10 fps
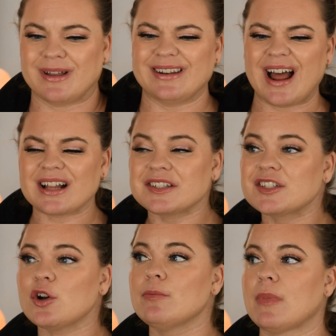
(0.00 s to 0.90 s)
Not
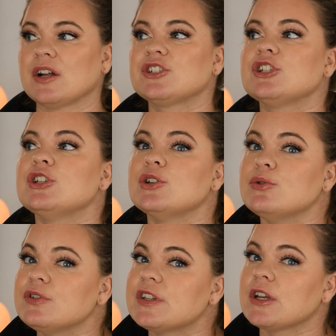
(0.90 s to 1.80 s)
so much
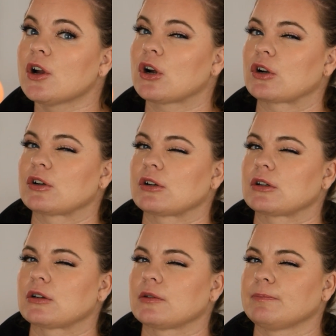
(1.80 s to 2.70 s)
using
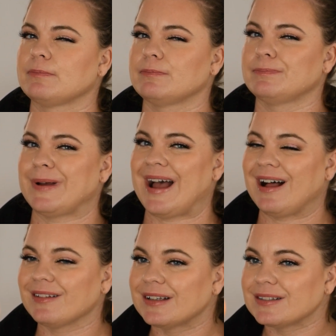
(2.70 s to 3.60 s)
her
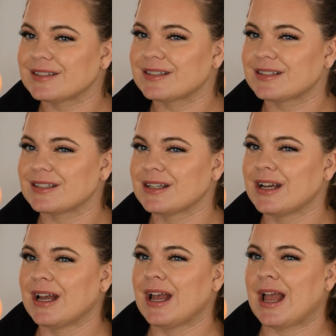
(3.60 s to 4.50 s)
palettes
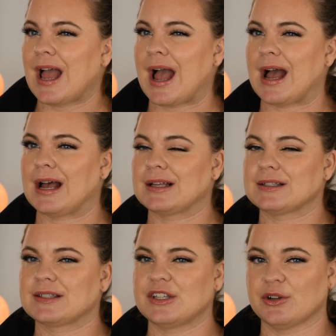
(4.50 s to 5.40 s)

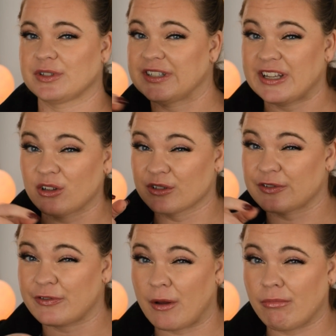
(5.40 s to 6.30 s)
as, you know, singles
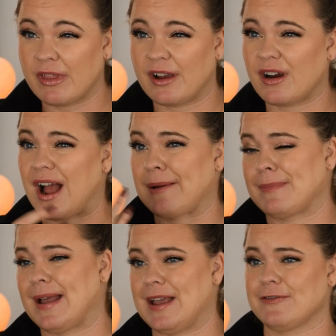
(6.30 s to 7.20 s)
from there. I
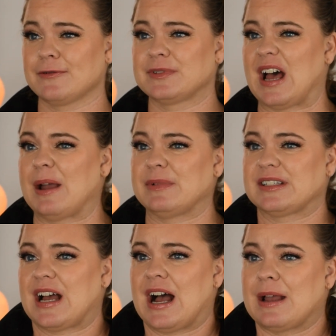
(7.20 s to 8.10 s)
may from time to
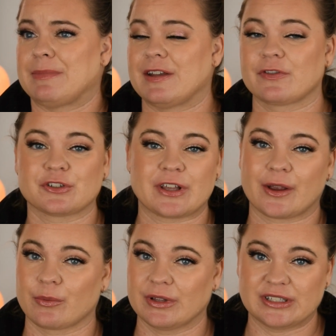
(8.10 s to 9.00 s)
time, if there's
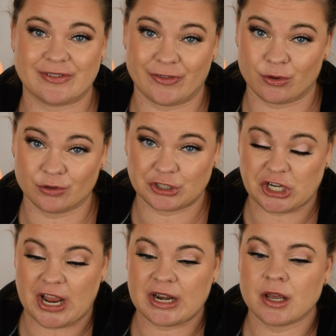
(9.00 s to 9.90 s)
like a really difficult
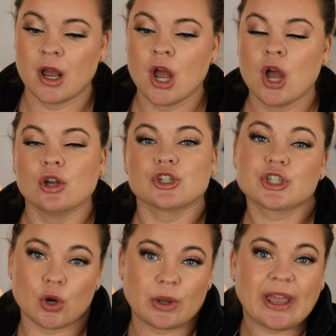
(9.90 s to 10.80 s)
shade,
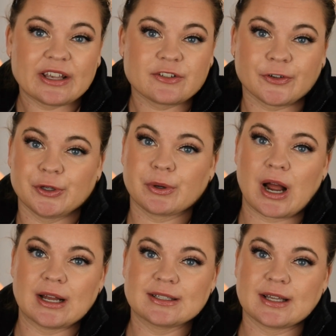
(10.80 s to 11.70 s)
showcase for you
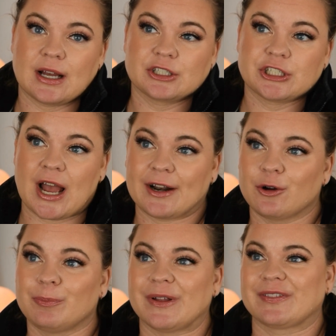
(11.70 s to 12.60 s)
guys a
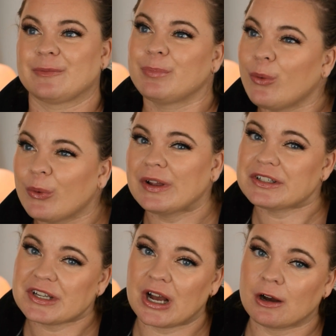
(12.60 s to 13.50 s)
shadow, but the
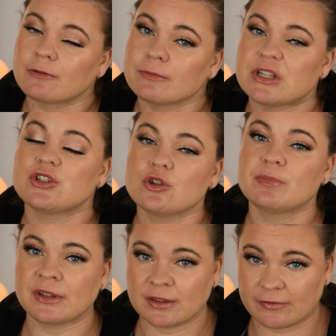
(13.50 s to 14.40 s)
point of me
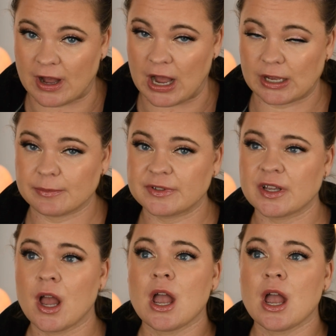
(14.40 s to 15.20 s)
duping the vibes